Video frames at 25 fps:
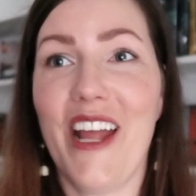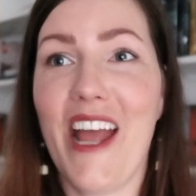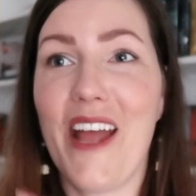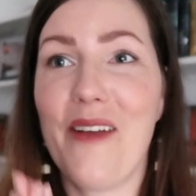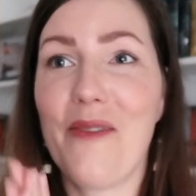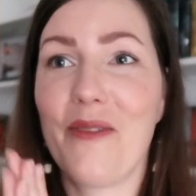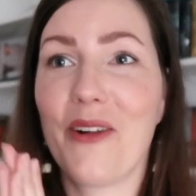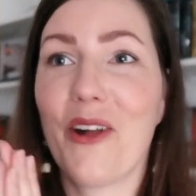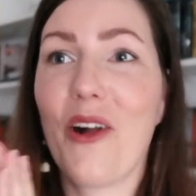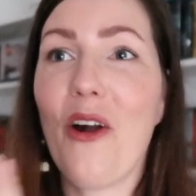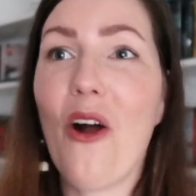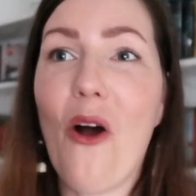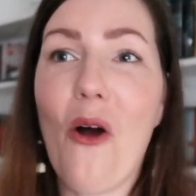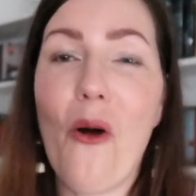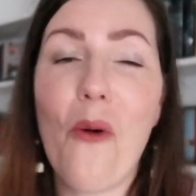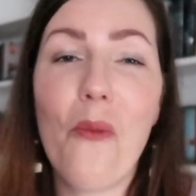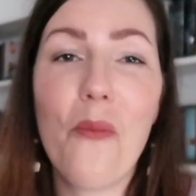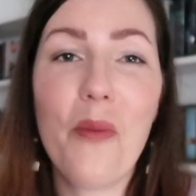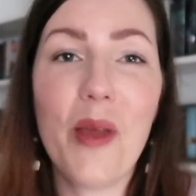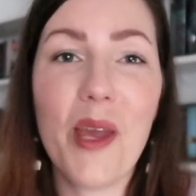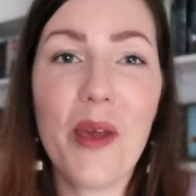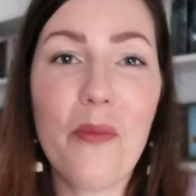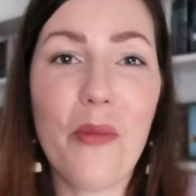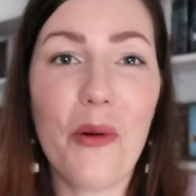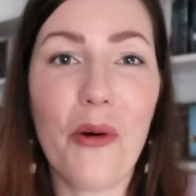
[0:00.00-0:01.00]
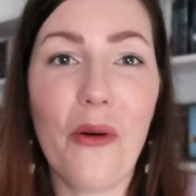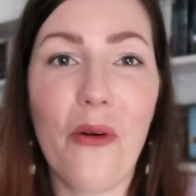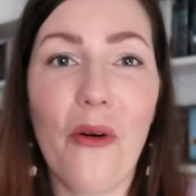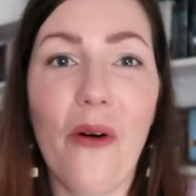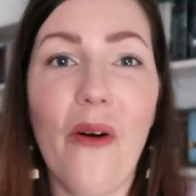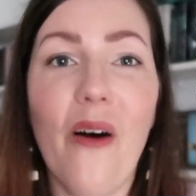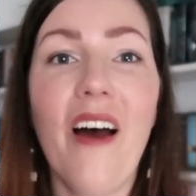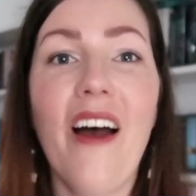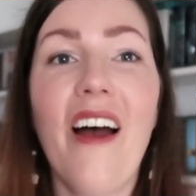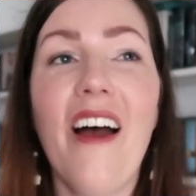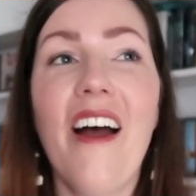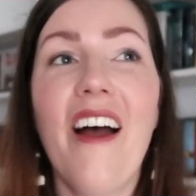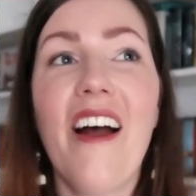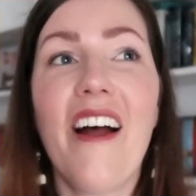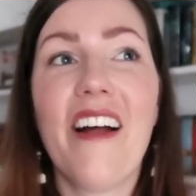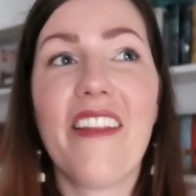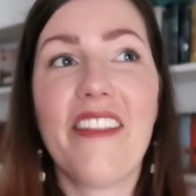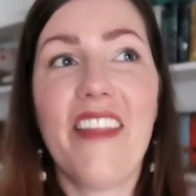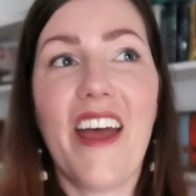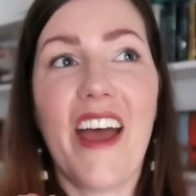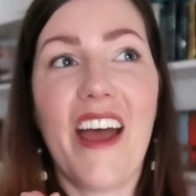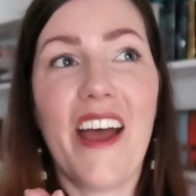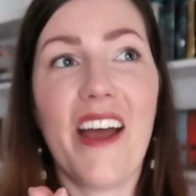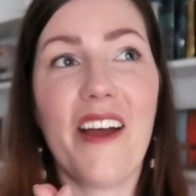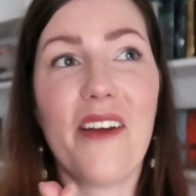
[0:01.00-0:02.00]
and call people
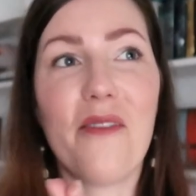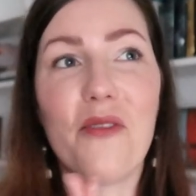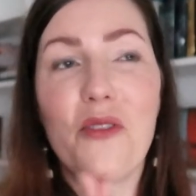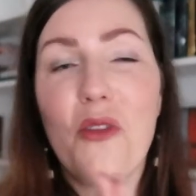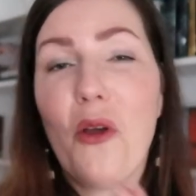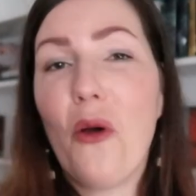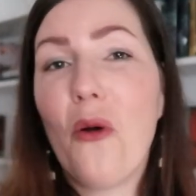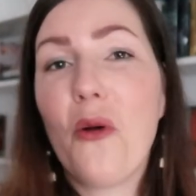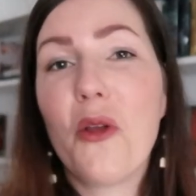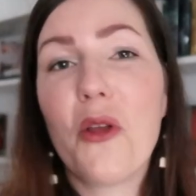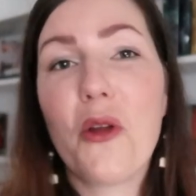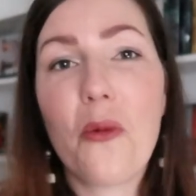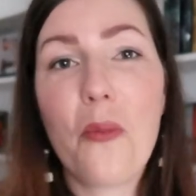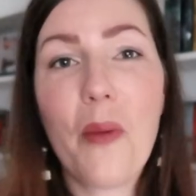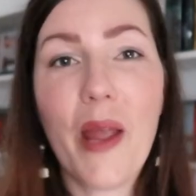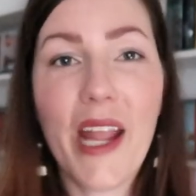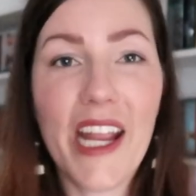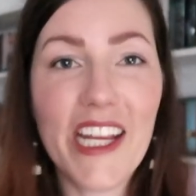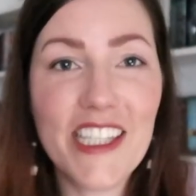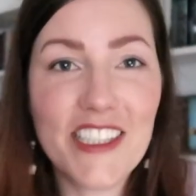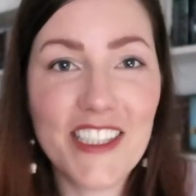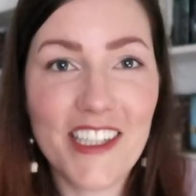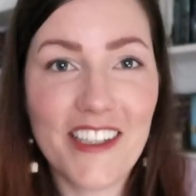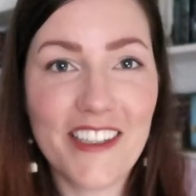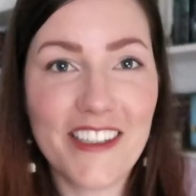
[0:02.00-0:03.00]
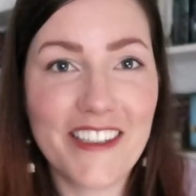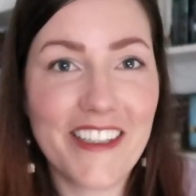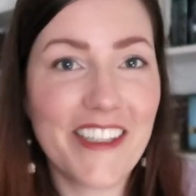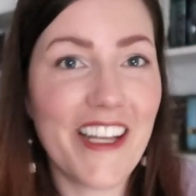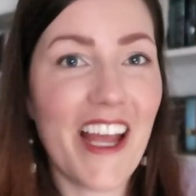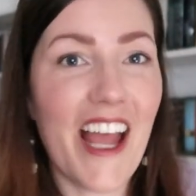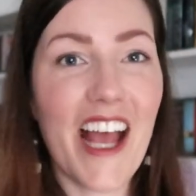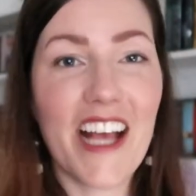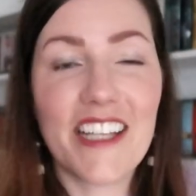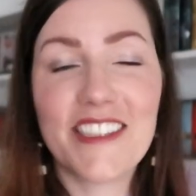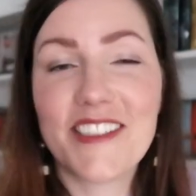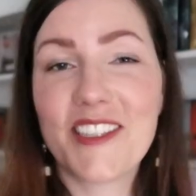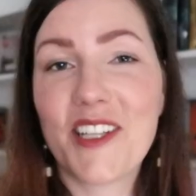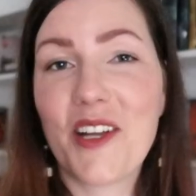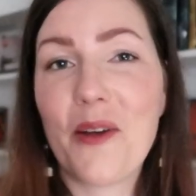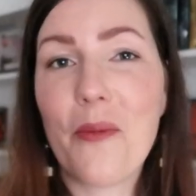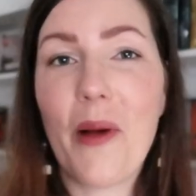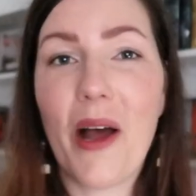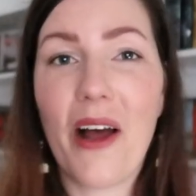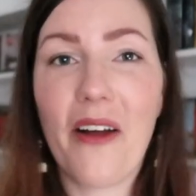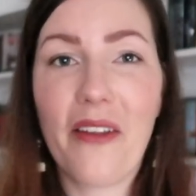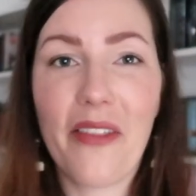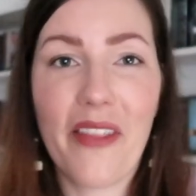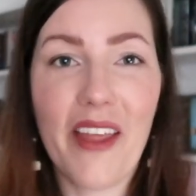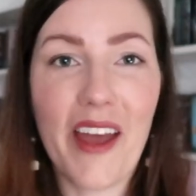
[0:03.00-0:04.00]
that know your patient, ask
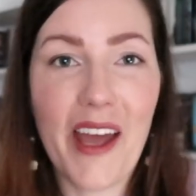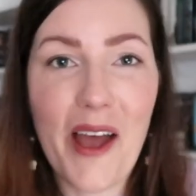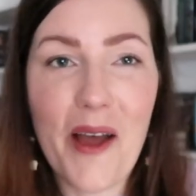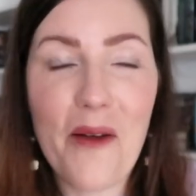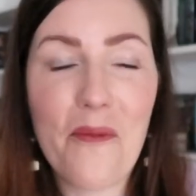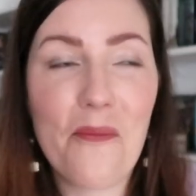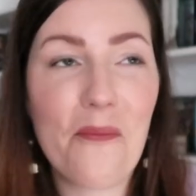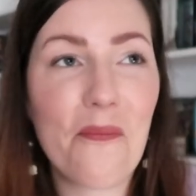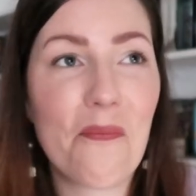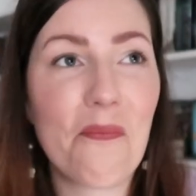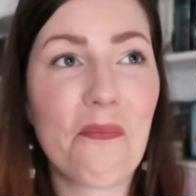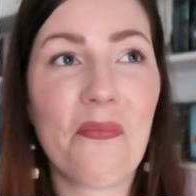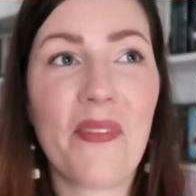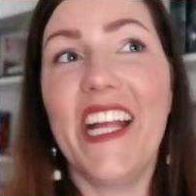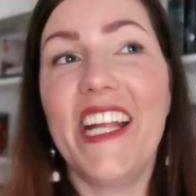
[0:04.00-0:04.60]
about them.